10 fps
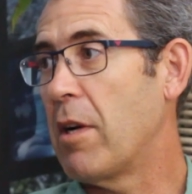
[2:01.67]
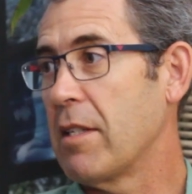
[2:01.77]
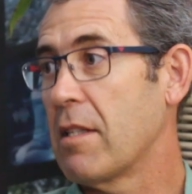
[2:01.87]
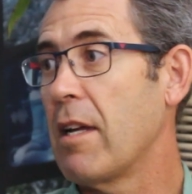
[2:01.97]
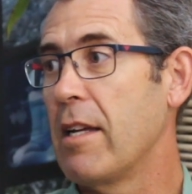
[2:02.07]

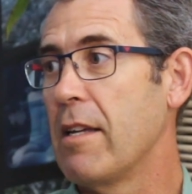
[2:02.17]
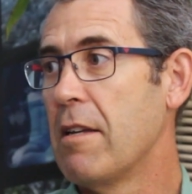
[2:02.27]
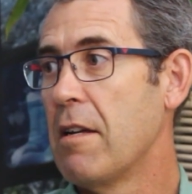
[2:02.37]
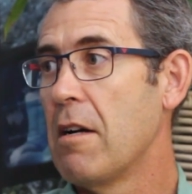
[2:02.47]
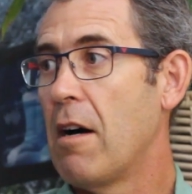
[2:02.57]
might stay
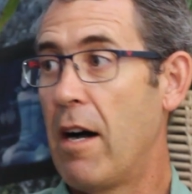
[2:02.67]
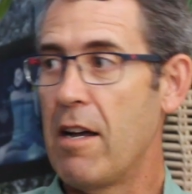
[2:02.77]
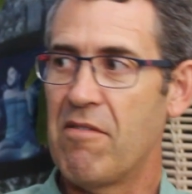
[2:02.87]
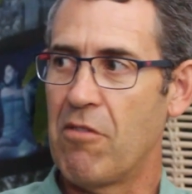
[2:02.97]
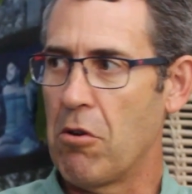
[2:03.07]

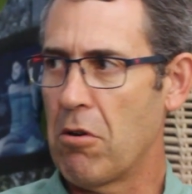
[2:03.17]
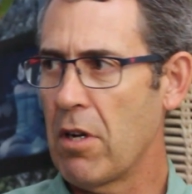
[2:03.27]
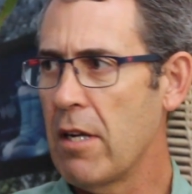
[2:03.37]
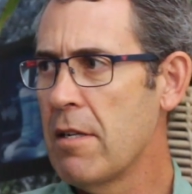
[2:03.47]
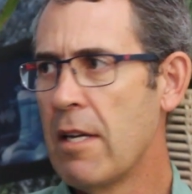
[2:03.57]
higher for
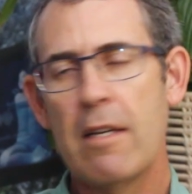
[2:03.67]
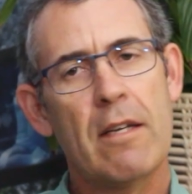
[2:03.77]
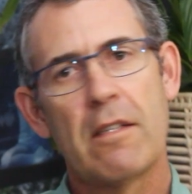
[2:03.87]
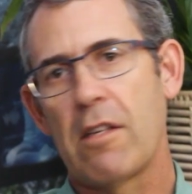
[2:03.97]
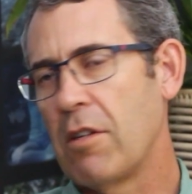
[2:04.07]
longer.
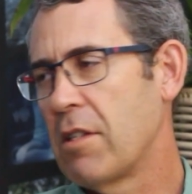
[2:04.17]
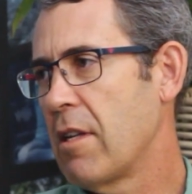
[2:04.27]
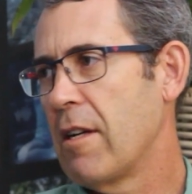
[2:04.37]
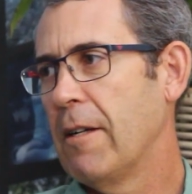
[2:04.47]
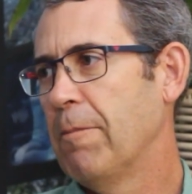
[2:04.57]
Yeah. So it's
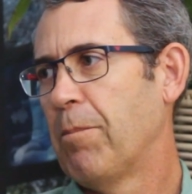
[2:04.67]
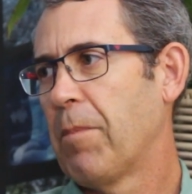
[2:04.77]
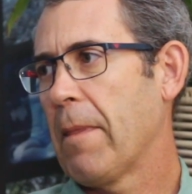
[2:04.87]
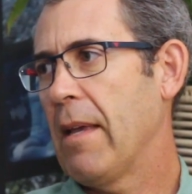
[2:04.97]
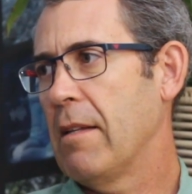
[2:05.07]
a
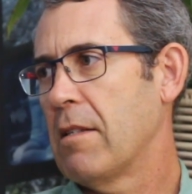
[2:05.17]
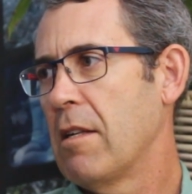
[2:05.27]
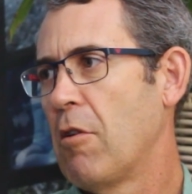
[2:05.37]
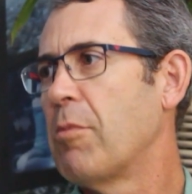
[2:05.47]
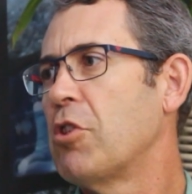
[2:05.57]
it's
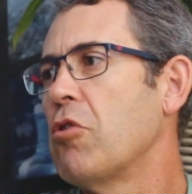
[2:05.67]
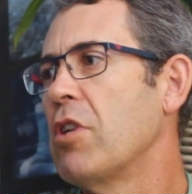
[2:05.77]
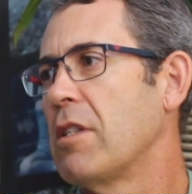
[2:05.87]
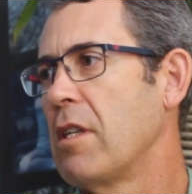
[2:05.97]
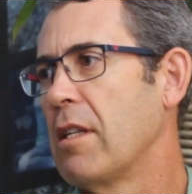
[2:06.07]
an
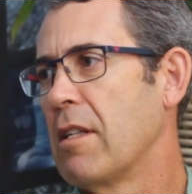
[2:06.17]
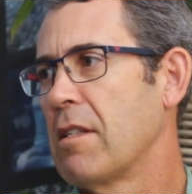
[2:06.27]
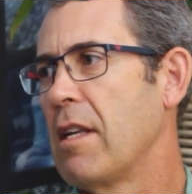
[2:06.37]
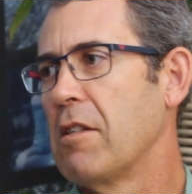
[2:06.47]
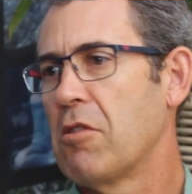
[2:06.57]
opportunity in the
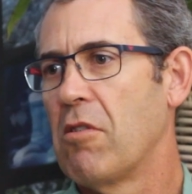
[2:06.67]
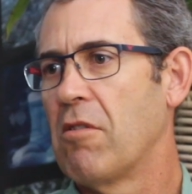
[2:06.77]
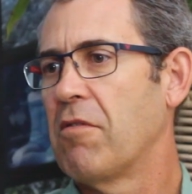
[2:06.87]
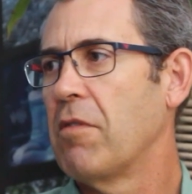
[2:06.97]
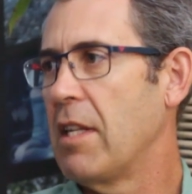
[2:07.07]
sense
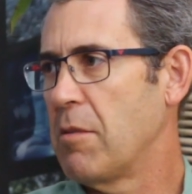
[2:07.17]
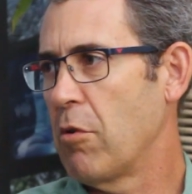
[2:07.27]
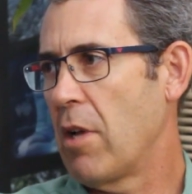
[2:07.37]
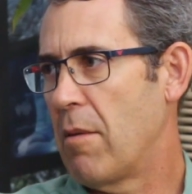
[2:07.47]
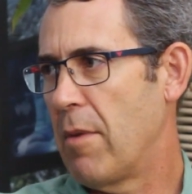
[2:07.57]
of let's
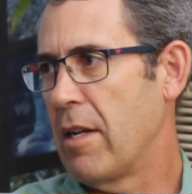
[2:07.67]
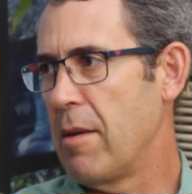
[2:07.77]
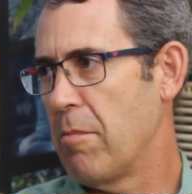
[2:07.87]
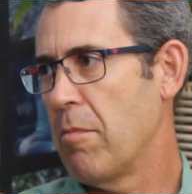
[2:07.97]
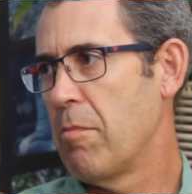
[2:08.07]
put our
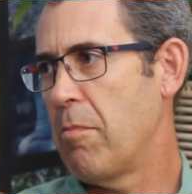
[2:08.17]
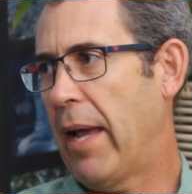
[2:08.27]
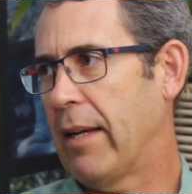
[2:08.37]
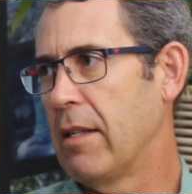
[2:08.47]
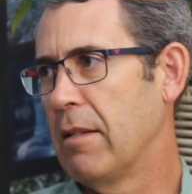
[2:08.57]
money
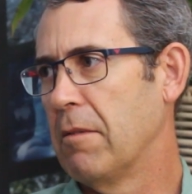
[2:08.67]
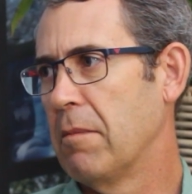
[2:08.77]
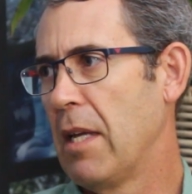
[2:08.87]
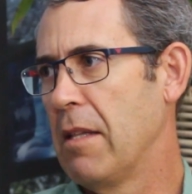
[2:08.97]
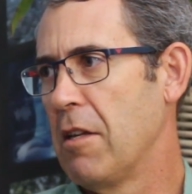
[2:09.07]
back
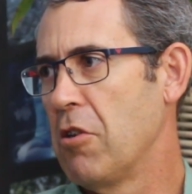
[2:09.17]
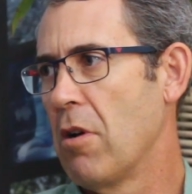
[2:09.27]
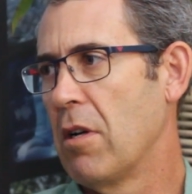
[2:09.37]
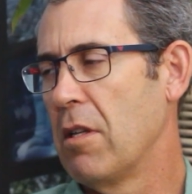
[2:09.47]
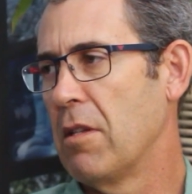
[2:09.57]
in in the
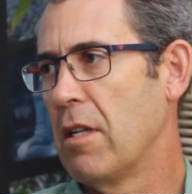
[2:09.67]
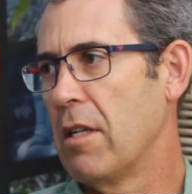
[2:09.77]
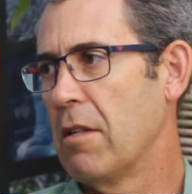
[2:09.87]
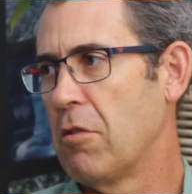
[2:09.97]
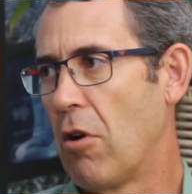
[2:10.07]
euro, in
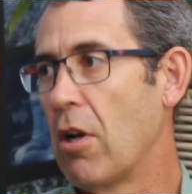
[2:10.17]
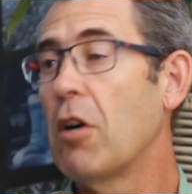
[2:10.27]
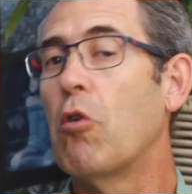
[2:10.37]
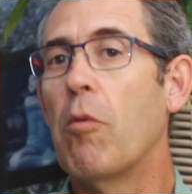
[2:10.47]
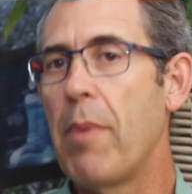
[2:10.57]
the
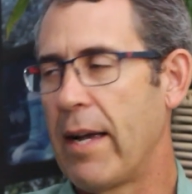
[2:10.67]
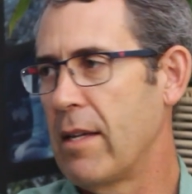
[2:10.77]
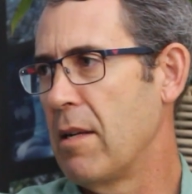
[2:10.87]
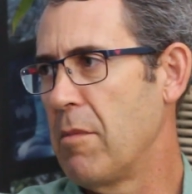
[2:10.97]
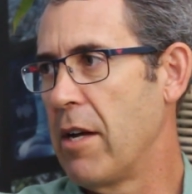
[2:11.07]
dollar or
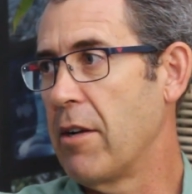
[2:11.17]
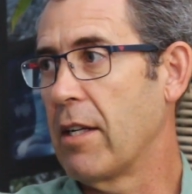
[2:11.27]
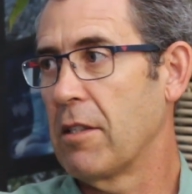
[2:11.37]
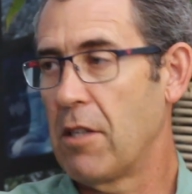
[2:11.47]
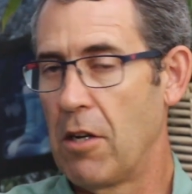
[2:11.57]
back in
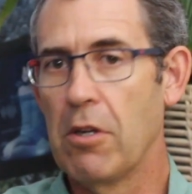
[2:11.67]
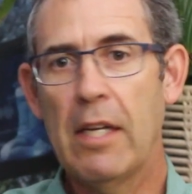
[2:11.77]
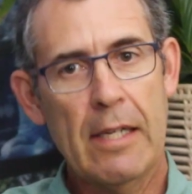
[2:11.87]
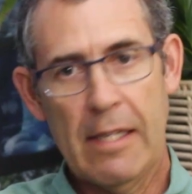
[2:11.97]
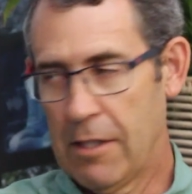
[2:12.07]
America. So
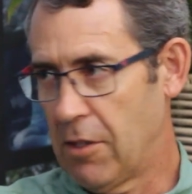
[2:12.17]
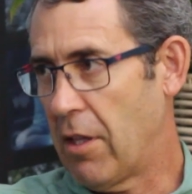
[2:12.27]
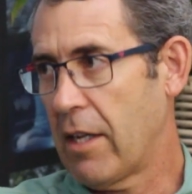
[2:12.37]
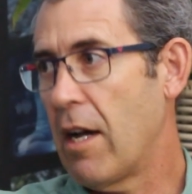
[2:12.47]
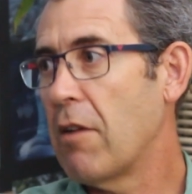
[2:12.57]
so
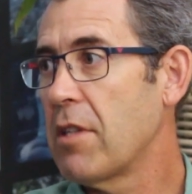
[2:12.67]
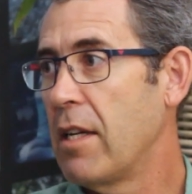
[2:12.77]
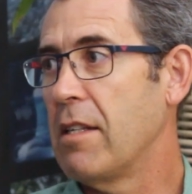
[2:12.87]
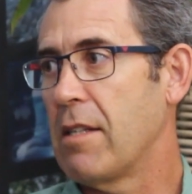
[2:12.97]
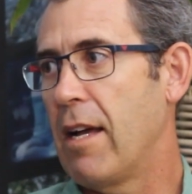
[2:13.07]
the counter
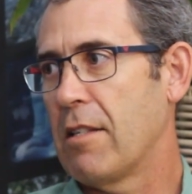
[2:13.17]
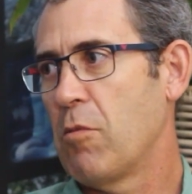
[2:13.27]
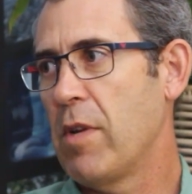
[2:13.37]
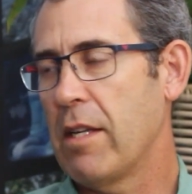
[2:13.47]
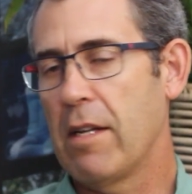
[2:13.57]
is
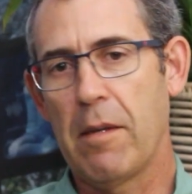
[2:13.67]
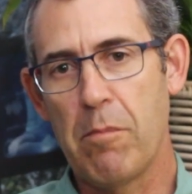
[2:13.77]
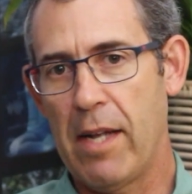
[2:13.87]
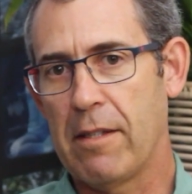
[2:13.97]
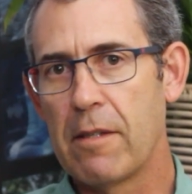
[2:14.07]
us weakening,
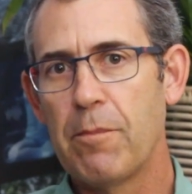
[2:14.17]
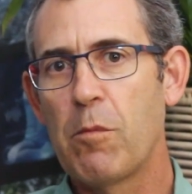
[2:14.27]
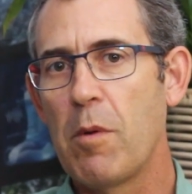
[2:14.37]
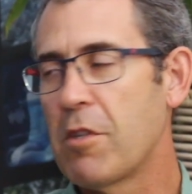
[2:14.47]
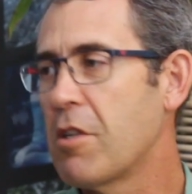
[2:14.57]
but
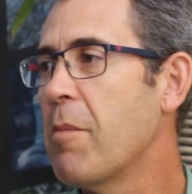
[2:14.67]
we must